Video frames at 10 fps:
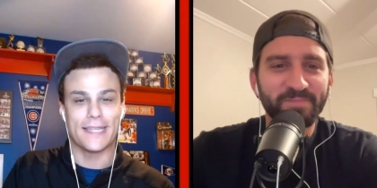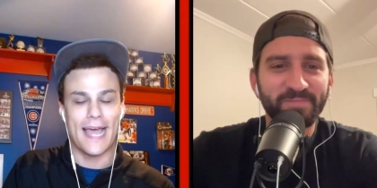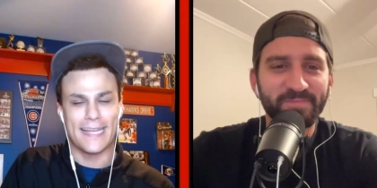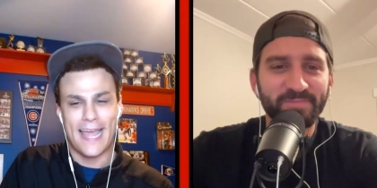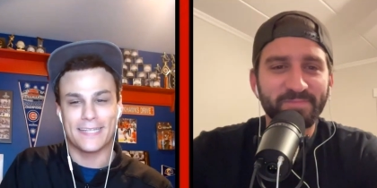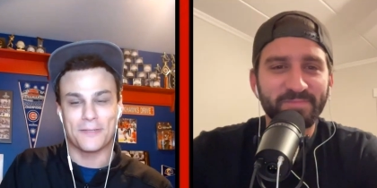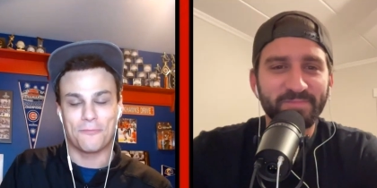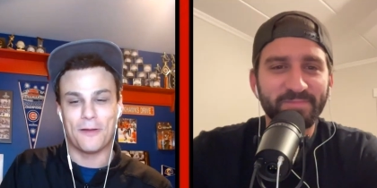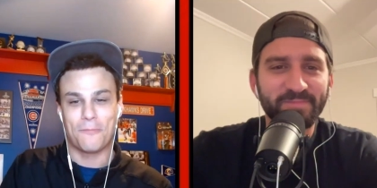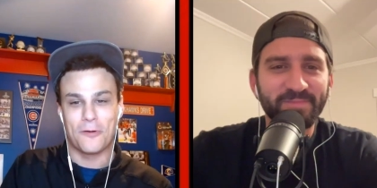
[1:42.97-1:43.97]
Speaker 1: that. And yeah, it's a,
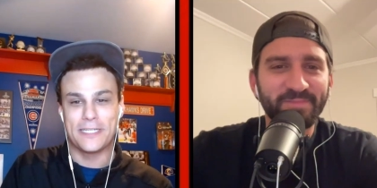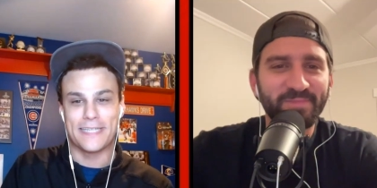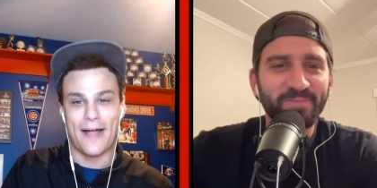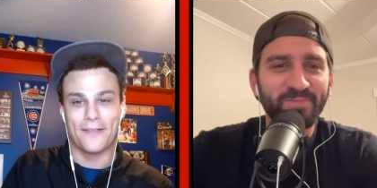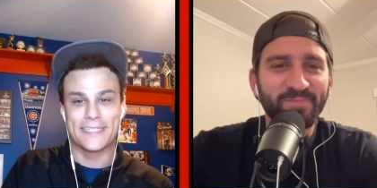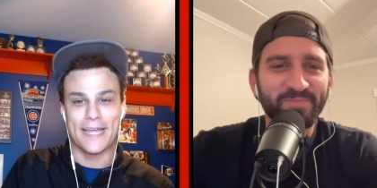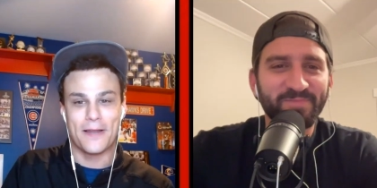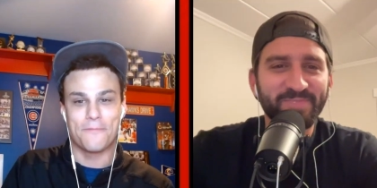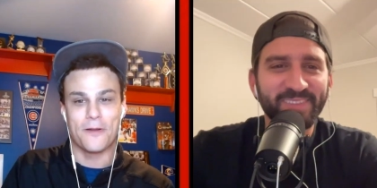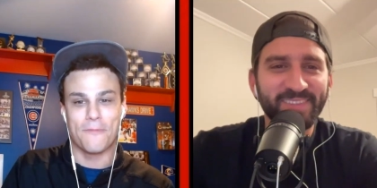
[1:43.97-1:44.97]
a pretty solid setup
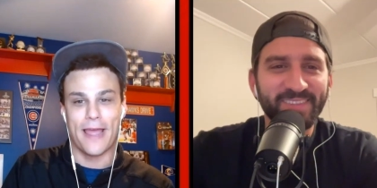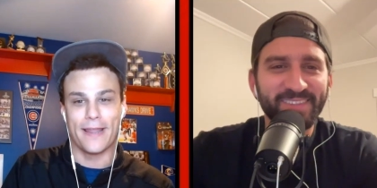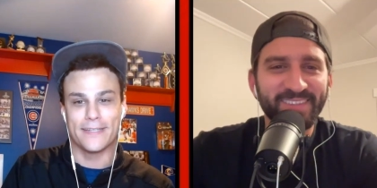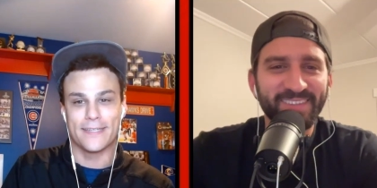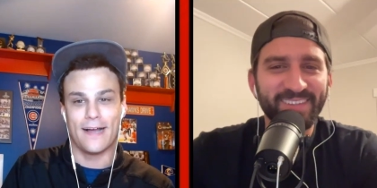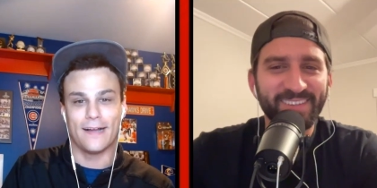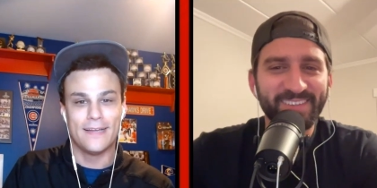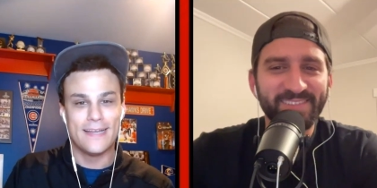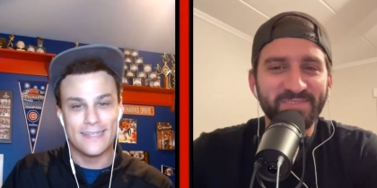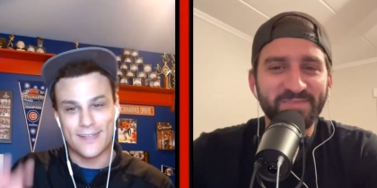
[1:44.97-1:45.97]
here, man. It's uh,
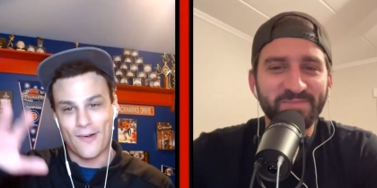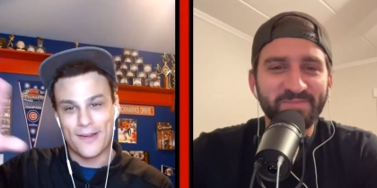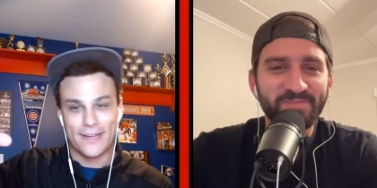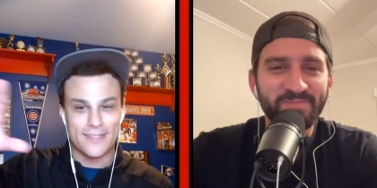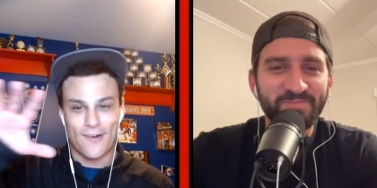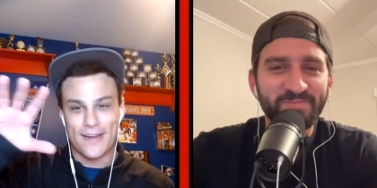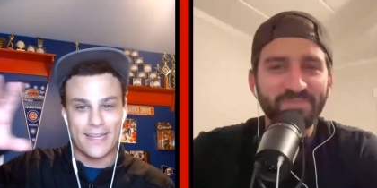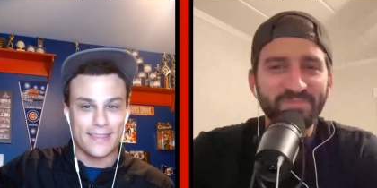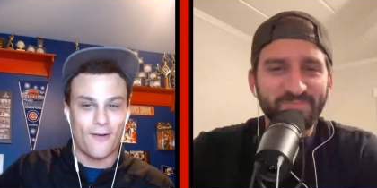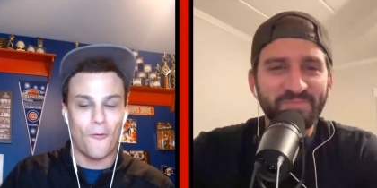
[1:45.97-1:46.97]
starting to get starting to
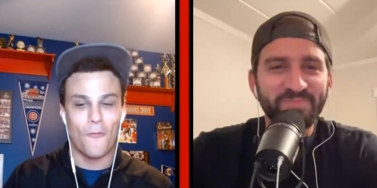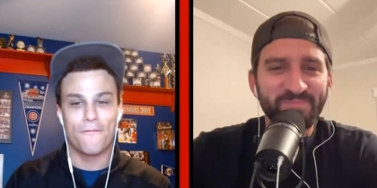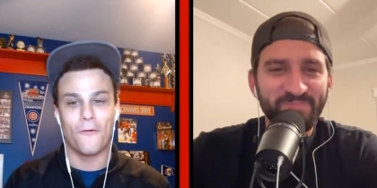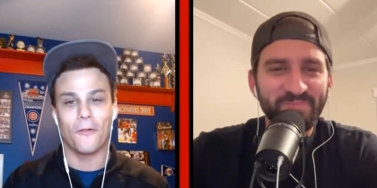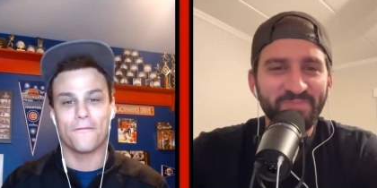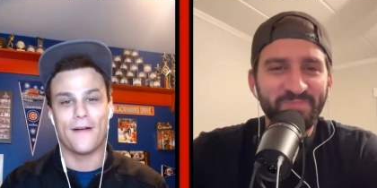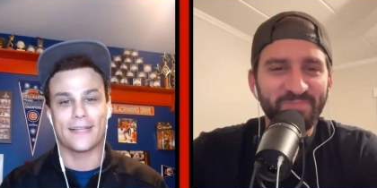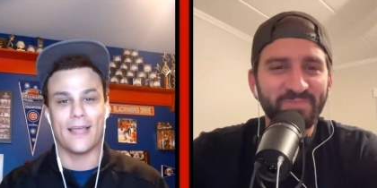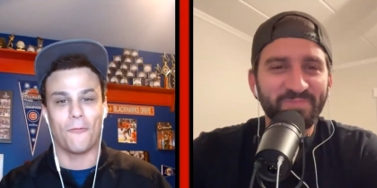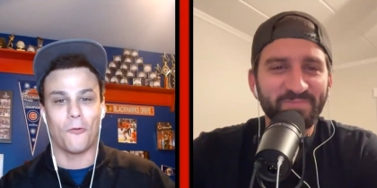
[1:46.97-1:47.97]
get the whole full effect
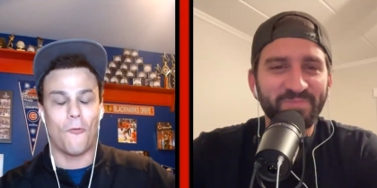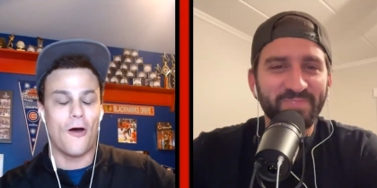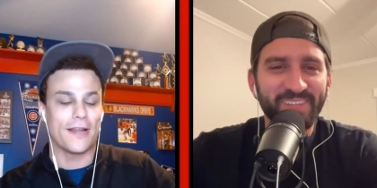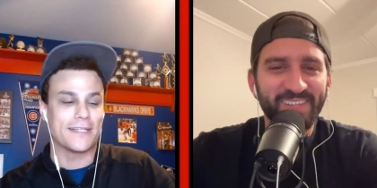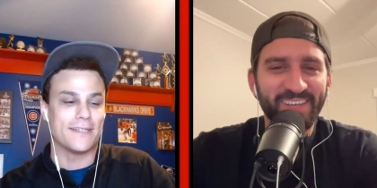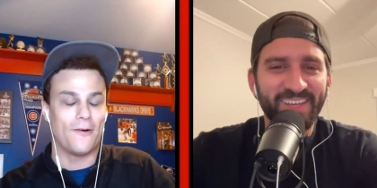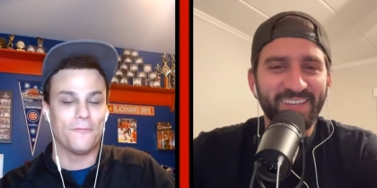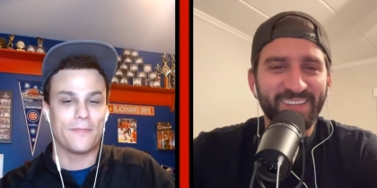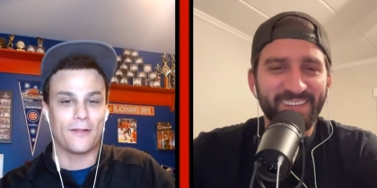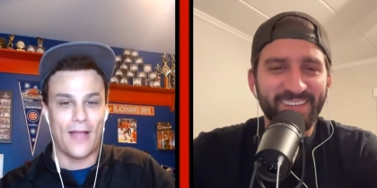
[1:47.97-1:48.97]
that we're wanting. So
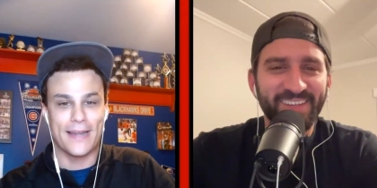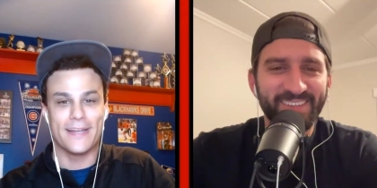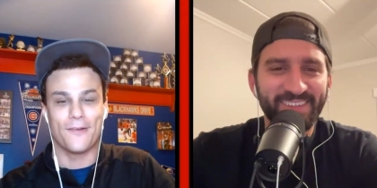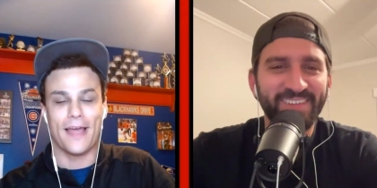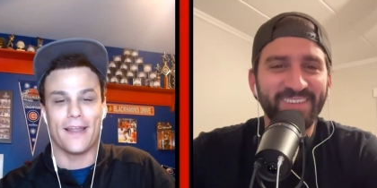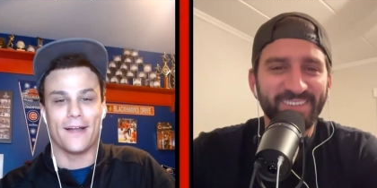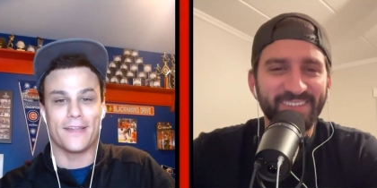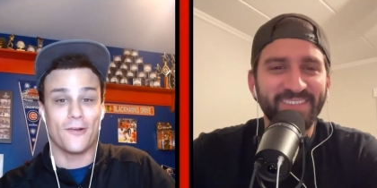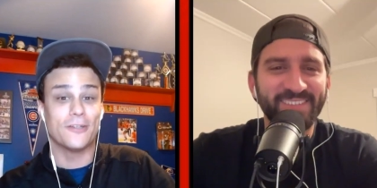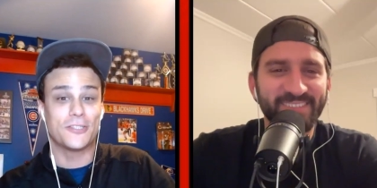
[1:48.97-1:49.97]
Speaker 2: glad to hear that uh,
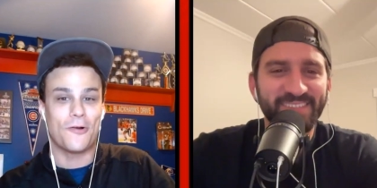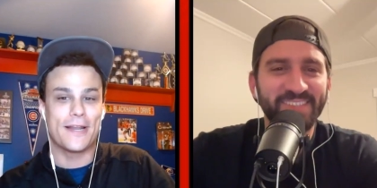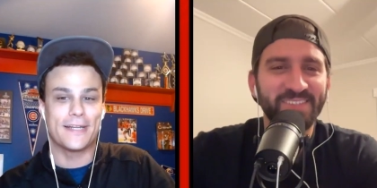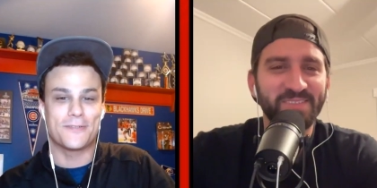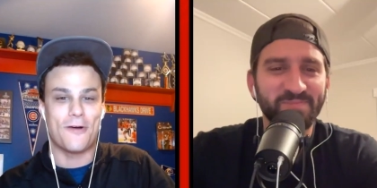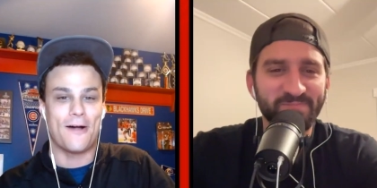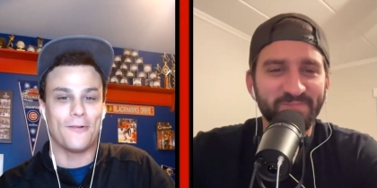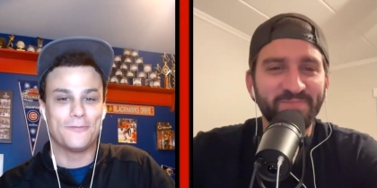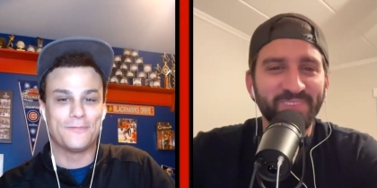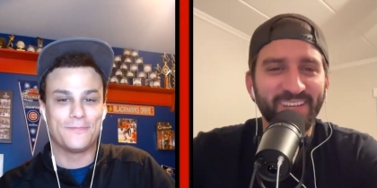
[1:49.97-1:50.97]
you're enjoying it as well.
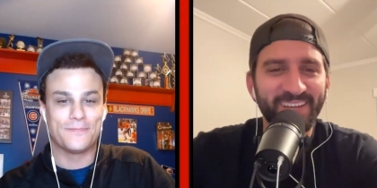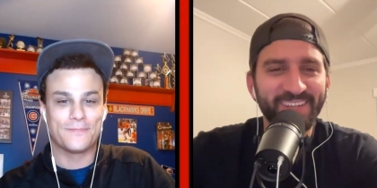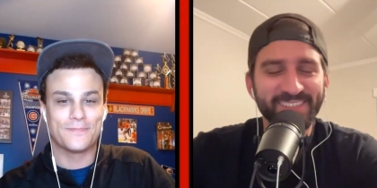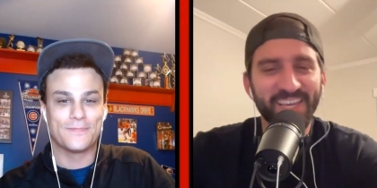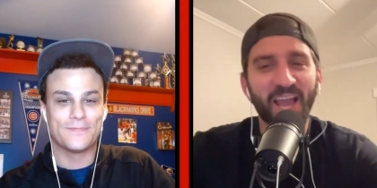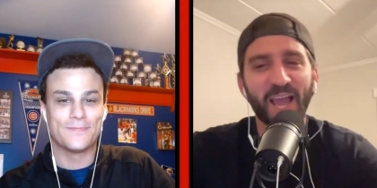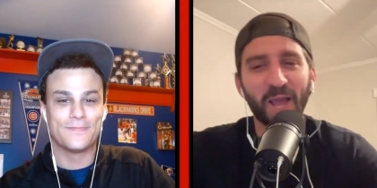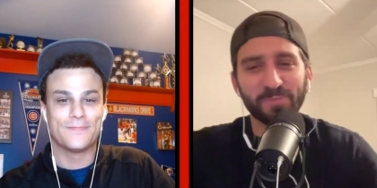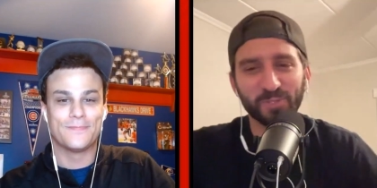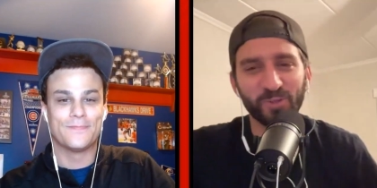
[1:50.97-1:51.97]
Yeah,
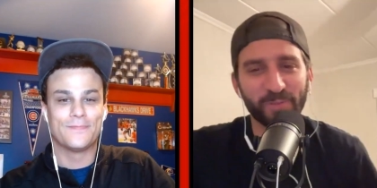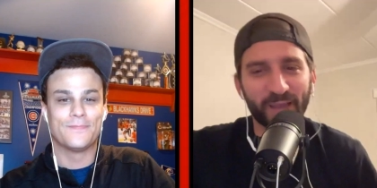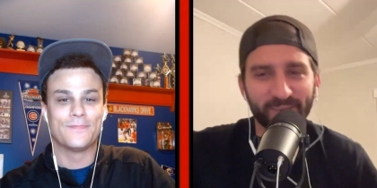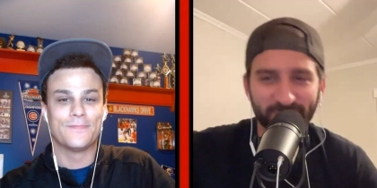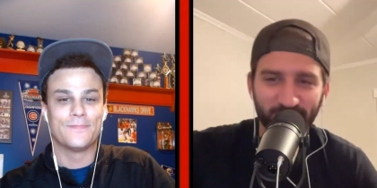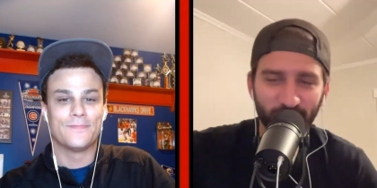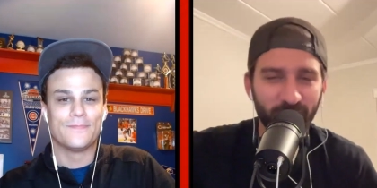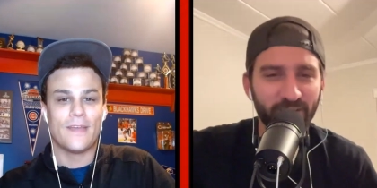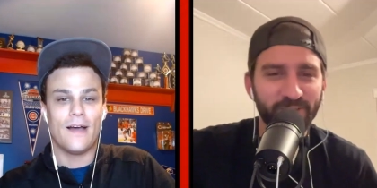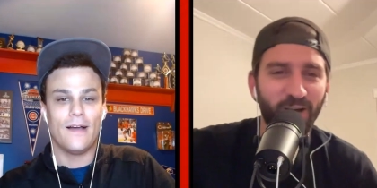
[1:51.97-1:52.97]
absolutely, man.
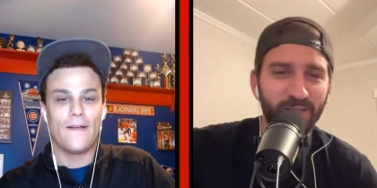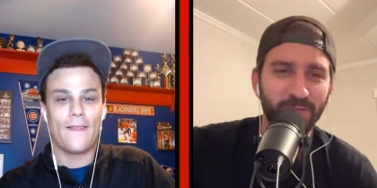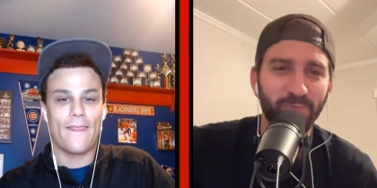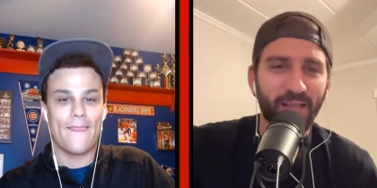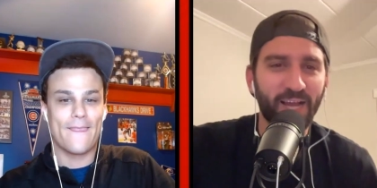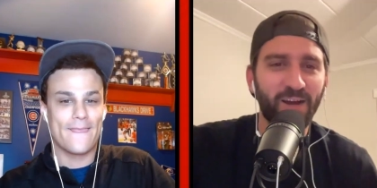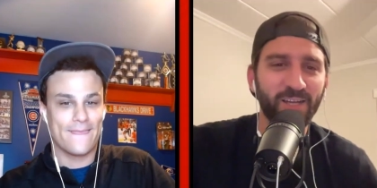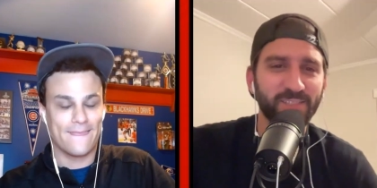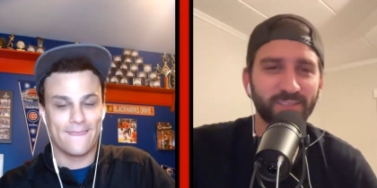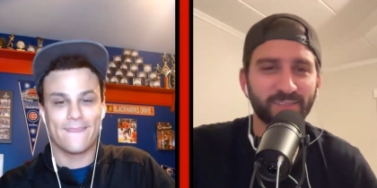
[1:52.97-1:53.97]
Ready to talk some
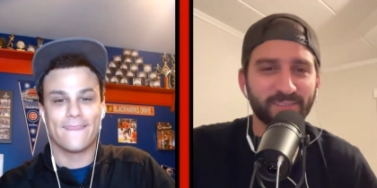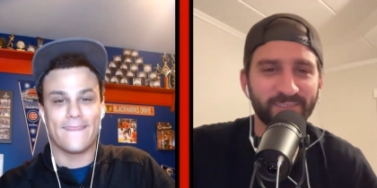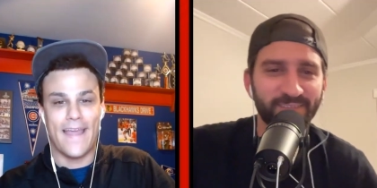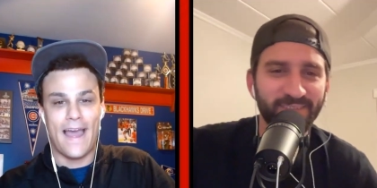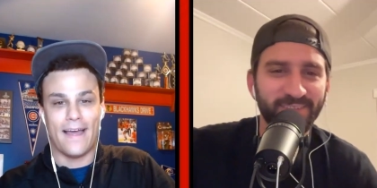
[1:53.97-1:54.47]
Blackhawks?
Speaker 1: Yeah.